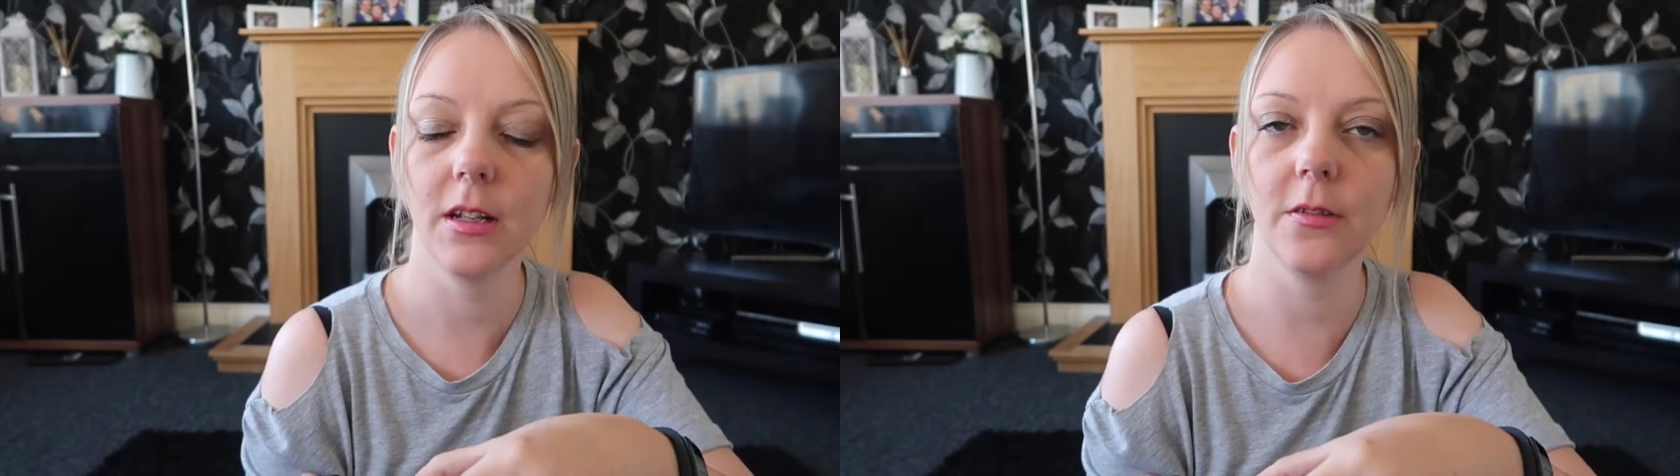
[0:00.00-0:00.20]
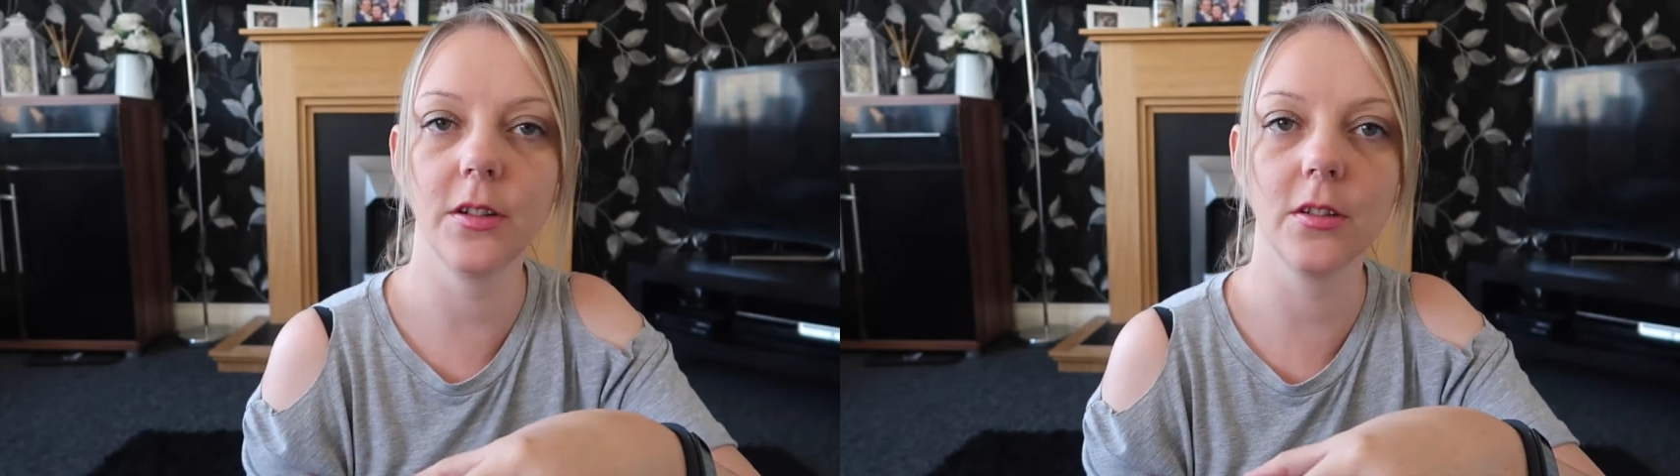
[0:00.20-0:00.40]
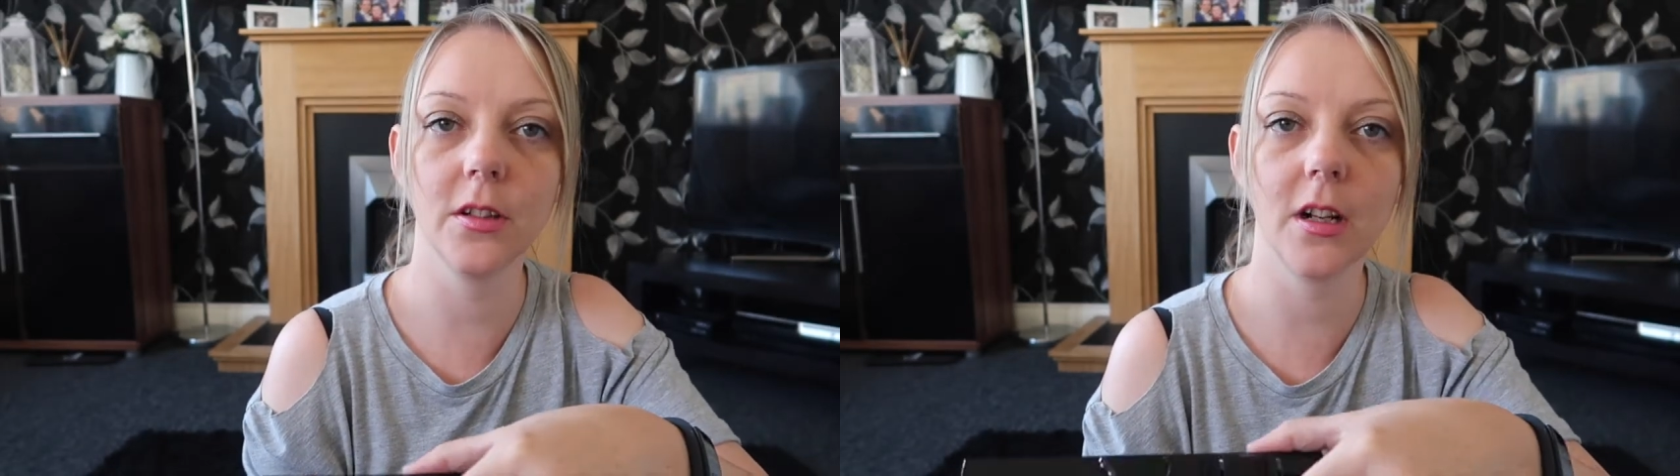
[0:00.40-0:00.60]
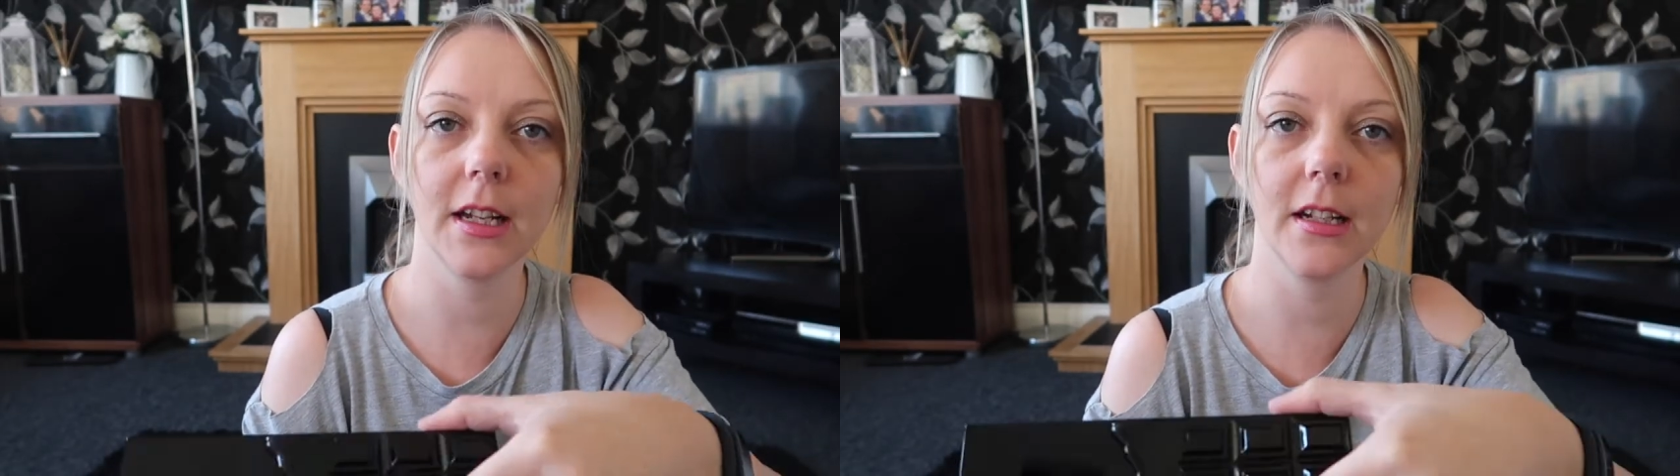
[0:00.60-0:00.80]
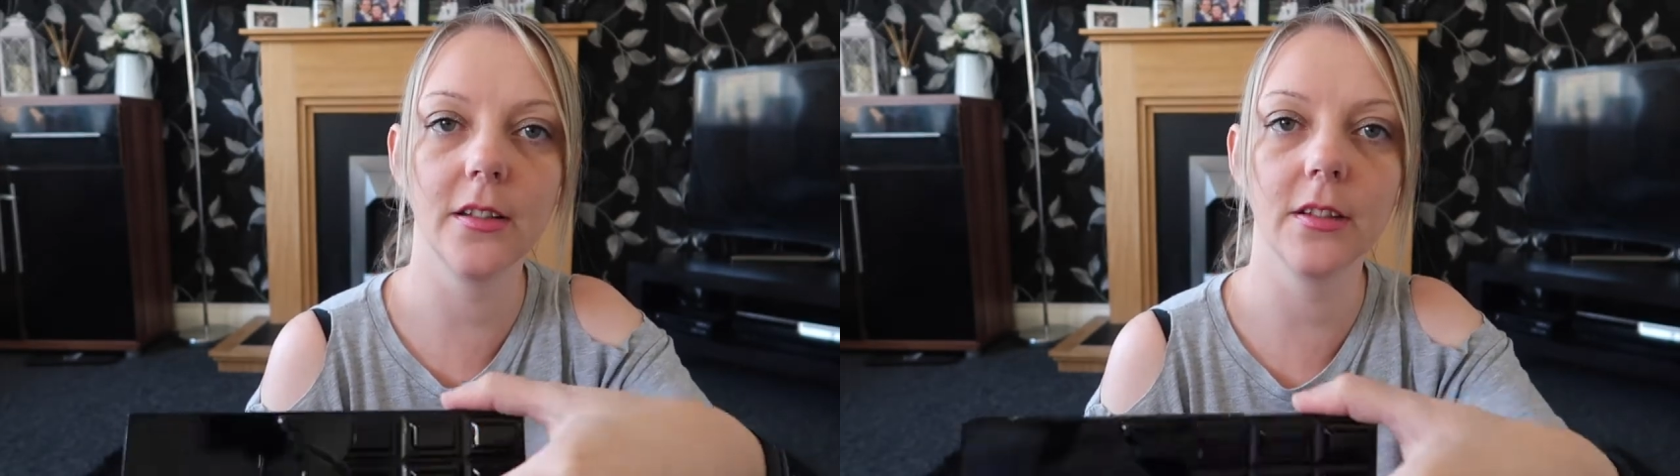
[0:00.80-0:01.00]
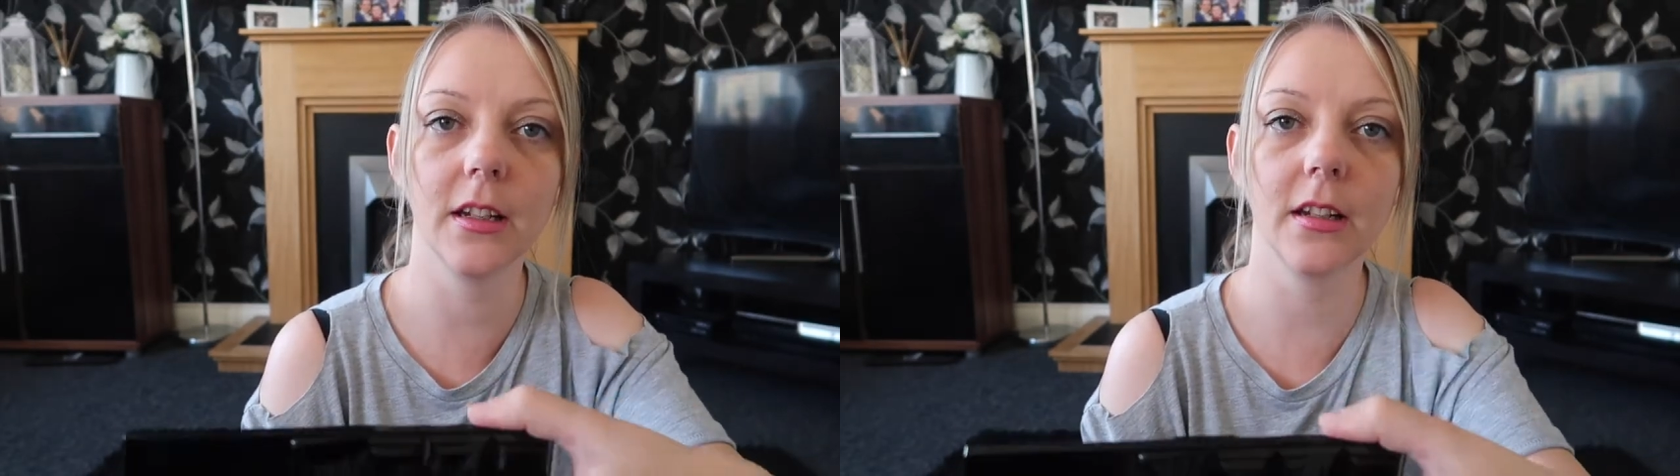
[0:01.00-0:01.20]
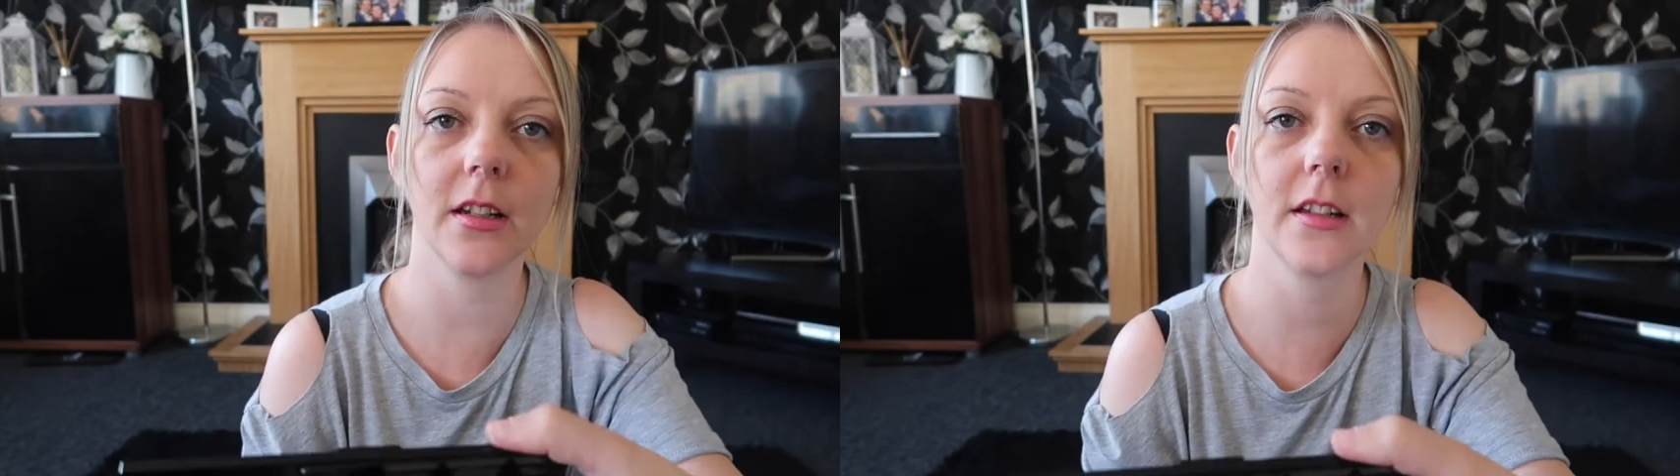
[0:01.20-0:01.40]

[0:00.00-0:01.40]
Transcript: if you do like anything